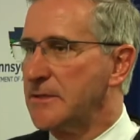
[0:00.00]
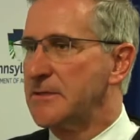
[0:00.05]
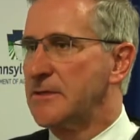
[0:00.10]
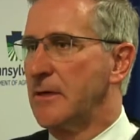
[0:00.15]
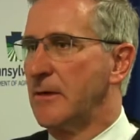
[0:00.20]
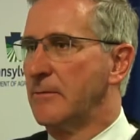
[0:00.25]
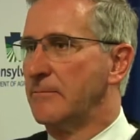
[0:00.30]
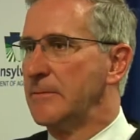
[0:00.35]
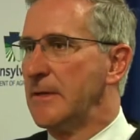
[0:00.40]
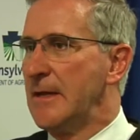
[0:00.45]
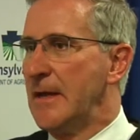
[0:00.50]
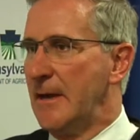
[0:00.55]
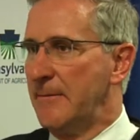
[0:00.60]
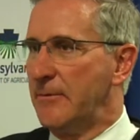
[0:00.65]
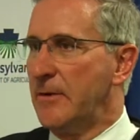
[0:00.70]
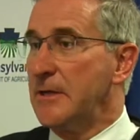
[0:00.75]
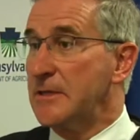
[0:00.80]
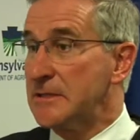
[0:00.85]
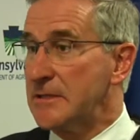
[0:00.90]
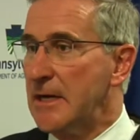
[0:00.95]
So I'm
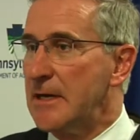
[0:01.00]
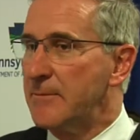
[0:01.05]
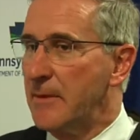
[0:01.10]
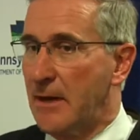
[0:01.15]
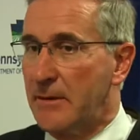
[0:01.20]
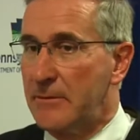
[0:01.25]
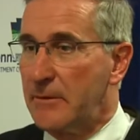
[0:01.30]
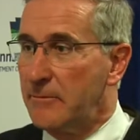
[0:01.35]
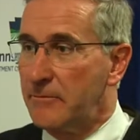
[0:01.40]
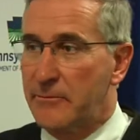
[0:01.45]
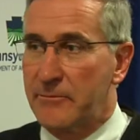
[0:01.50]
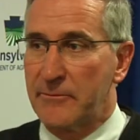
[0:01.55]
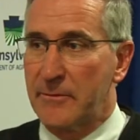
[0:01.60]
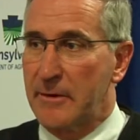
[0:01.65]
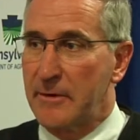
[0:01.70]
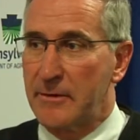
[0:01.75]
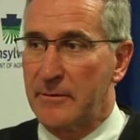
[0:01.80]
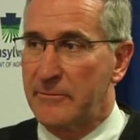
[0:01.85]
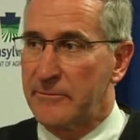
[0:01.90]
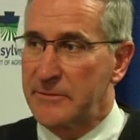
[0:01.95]
pretty excited about it.
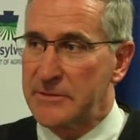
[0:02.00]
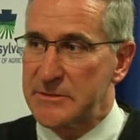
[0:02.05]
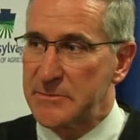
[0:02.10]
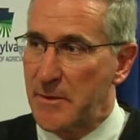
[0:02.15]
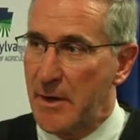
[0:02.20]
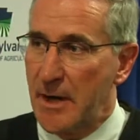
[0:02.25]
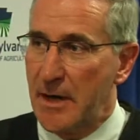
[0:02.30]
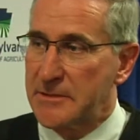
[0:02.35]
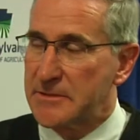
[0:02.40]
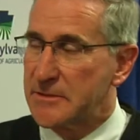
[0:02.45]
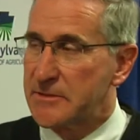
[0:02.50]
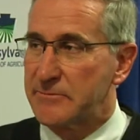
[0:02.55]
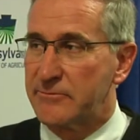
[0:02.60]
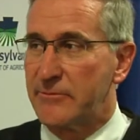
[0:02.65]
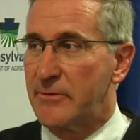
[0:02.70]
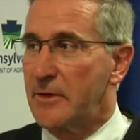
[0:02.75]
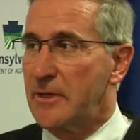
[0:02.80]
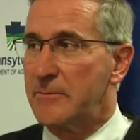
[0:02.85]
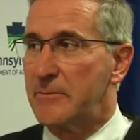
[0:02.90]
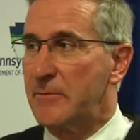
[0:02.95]
The response has
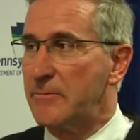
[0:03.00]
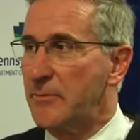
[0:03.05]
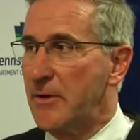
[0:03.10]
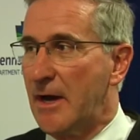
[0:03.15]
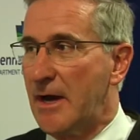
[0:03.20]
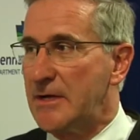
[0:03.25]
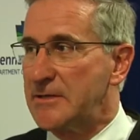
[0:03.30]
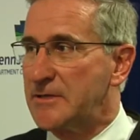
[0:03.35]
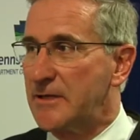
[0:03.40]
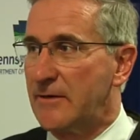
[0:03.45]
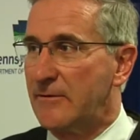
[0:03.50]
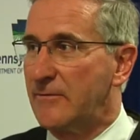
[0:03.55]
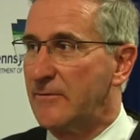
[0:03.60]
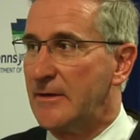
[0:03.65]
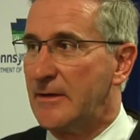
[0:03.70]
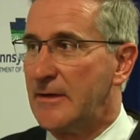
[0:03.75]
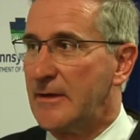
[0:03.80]
really been positive